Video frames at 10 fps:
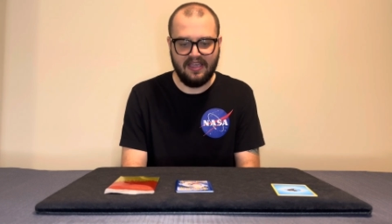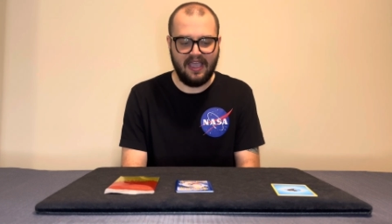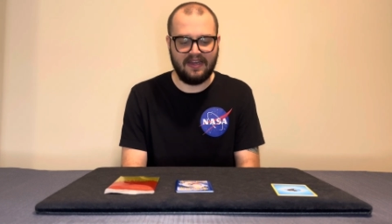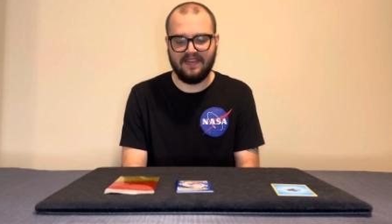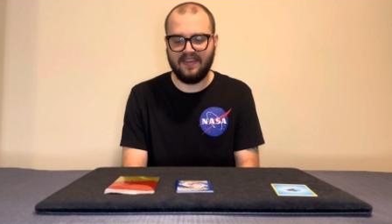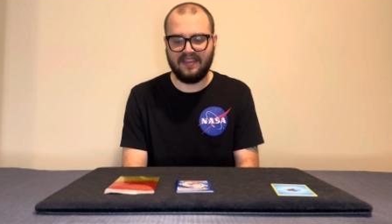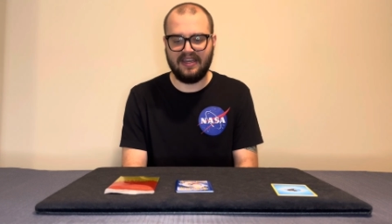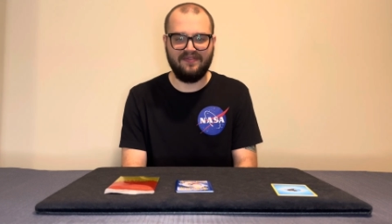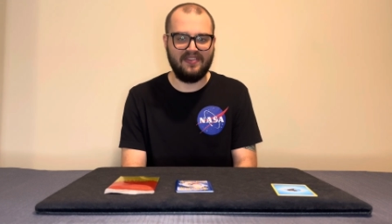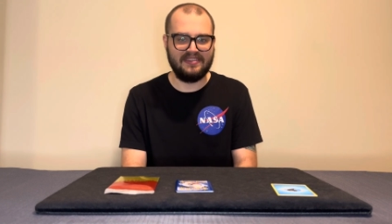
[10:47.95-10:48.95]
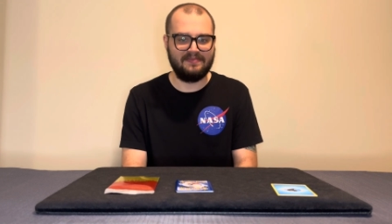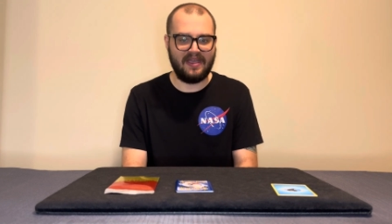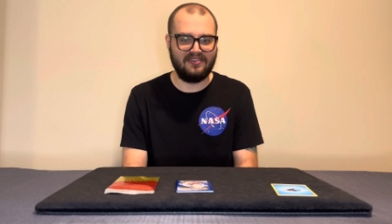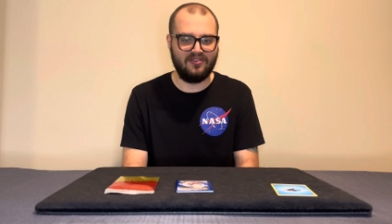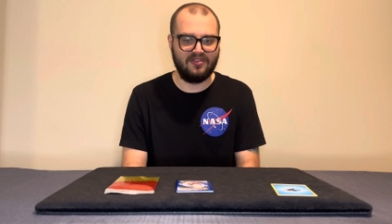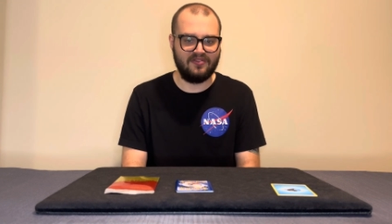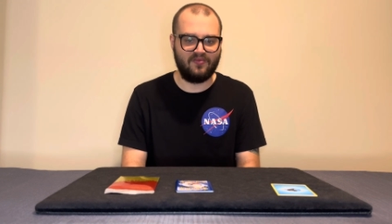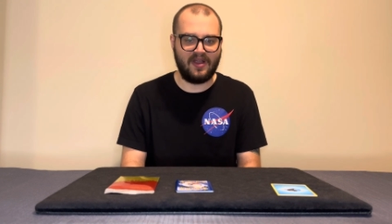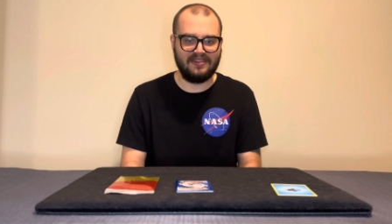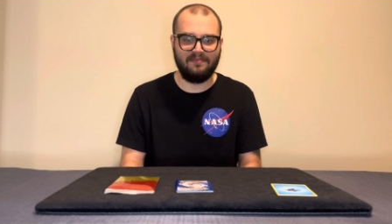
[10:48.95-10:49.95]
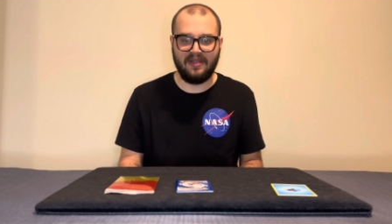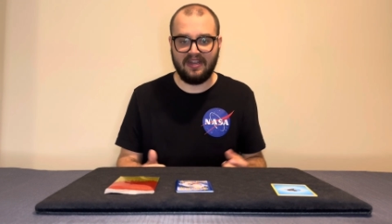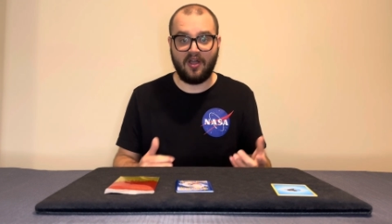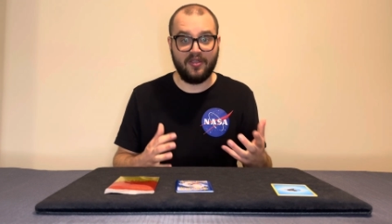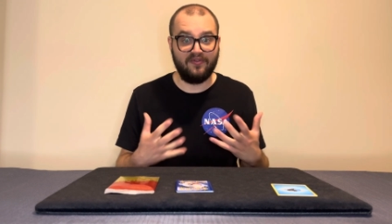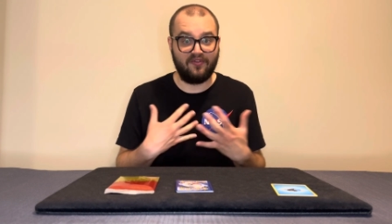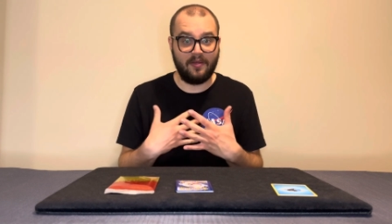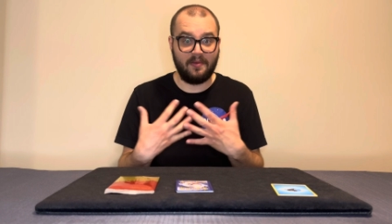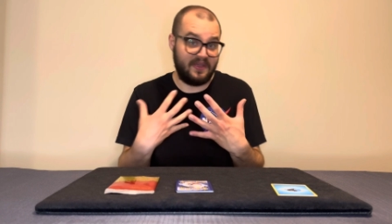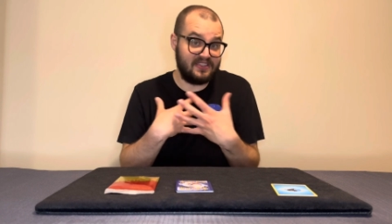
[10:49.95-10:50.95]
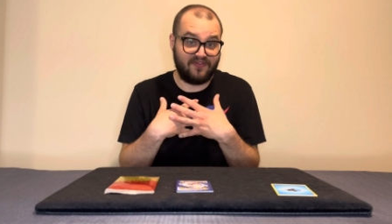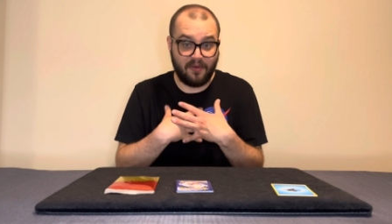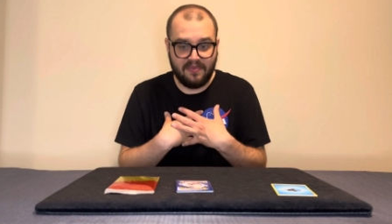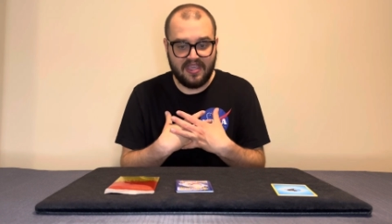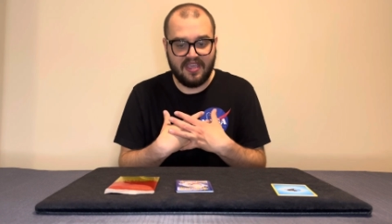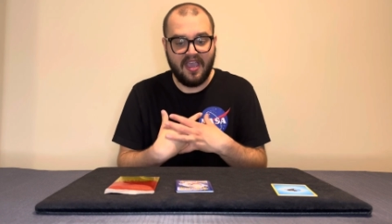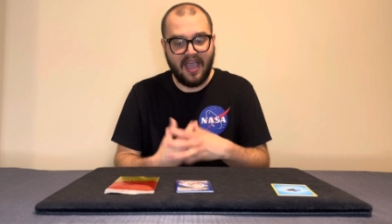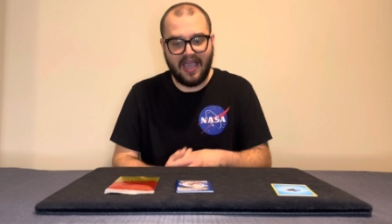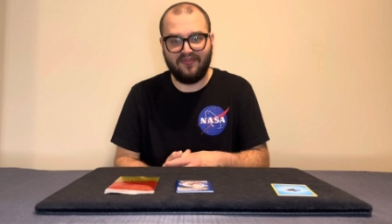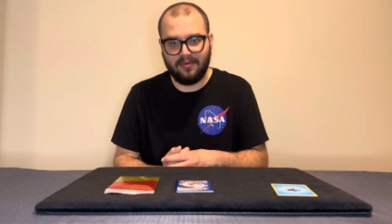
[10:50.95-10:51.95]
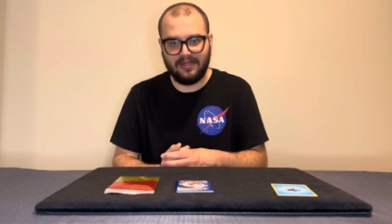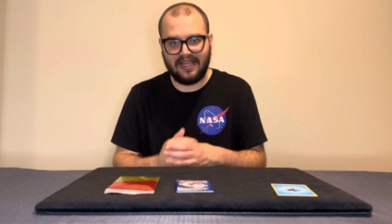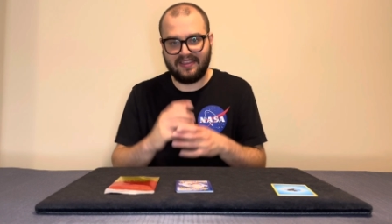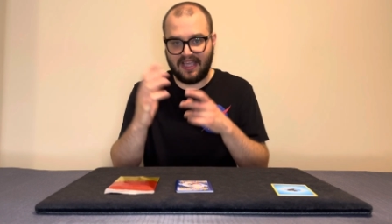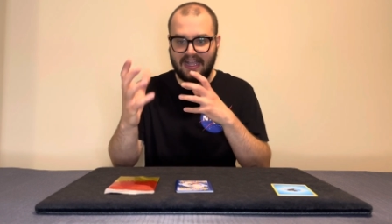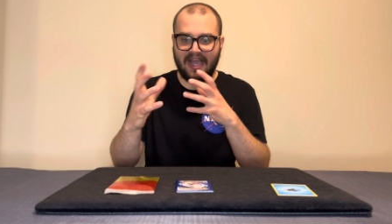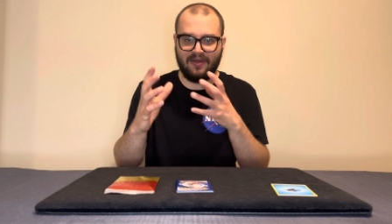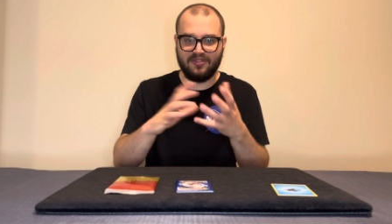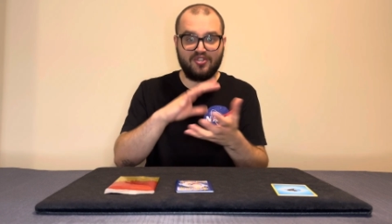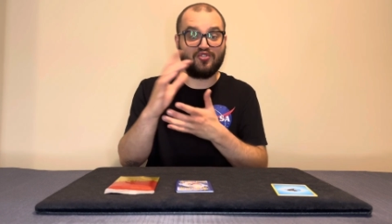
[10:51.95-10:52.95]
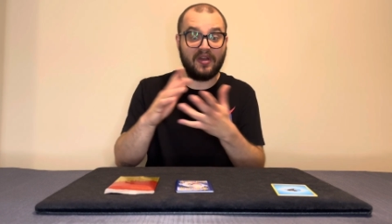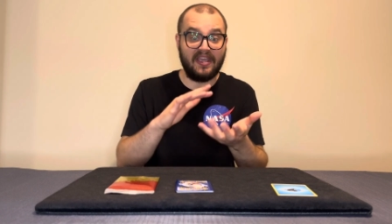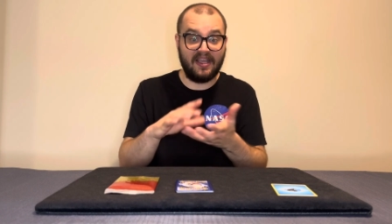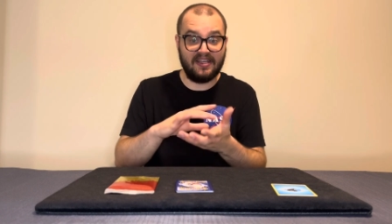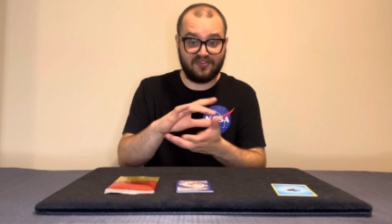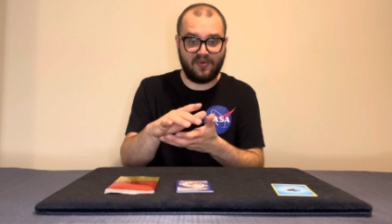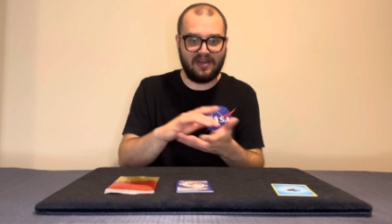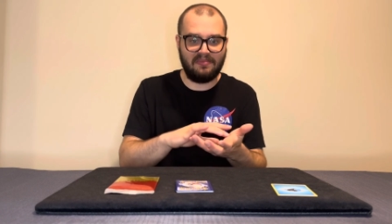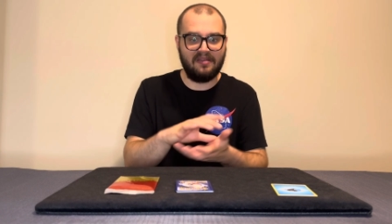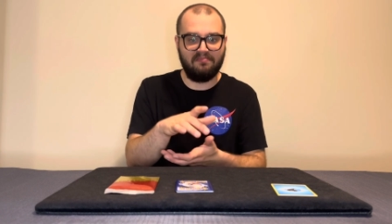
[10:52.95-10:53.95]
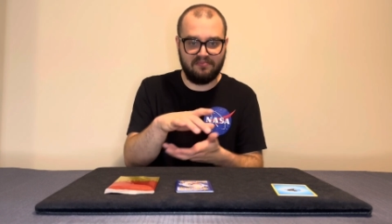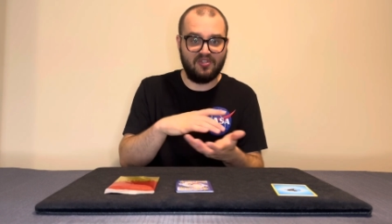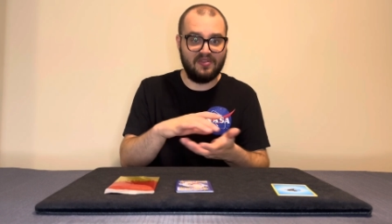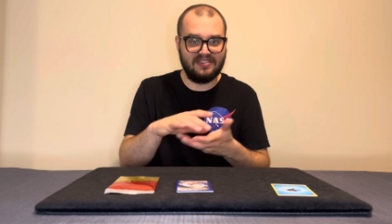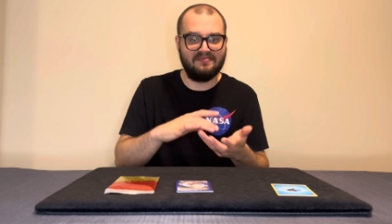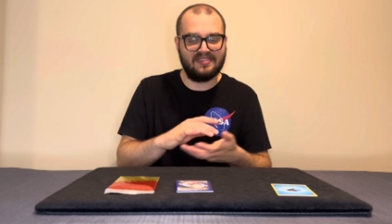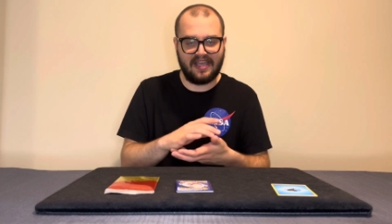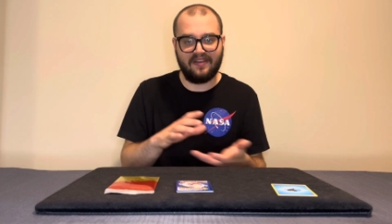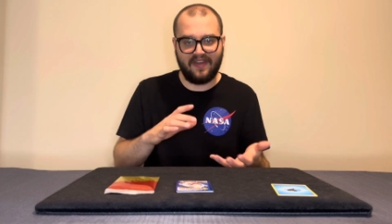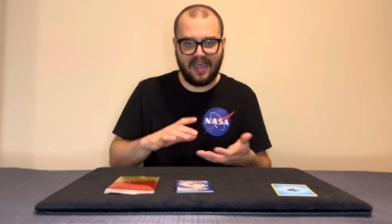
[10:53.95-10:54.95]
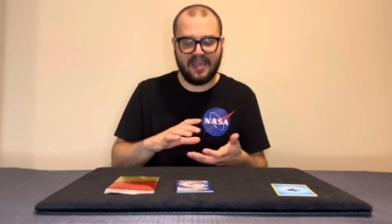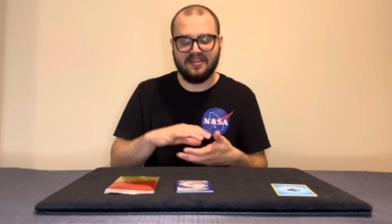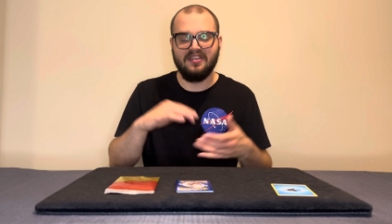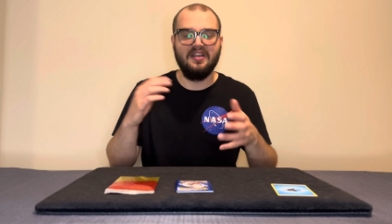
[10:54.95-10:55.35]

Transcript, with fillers: And I think that even the Spectre, right, depending how you frame it, because for me, I frame it like that guy was tricking us, right, by doing some sleight of hand